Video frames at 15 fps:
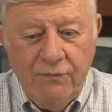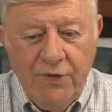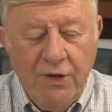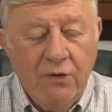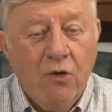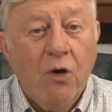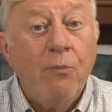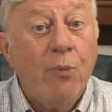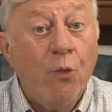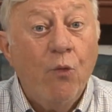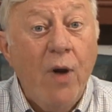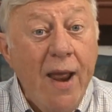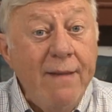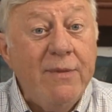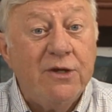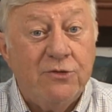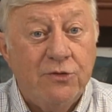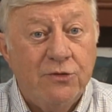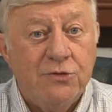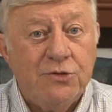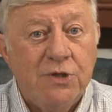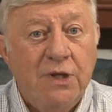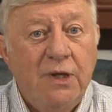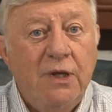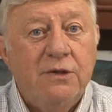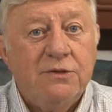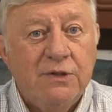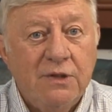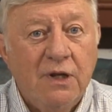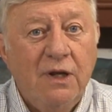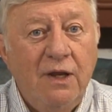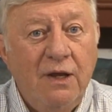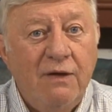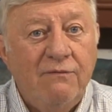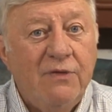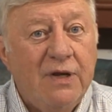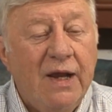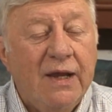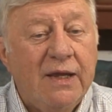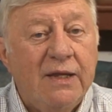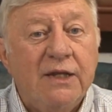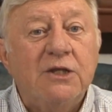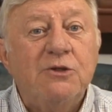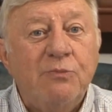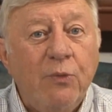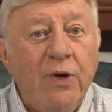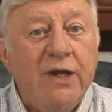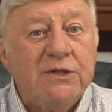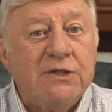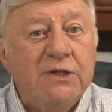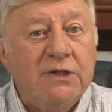There are parameters to the love that I can express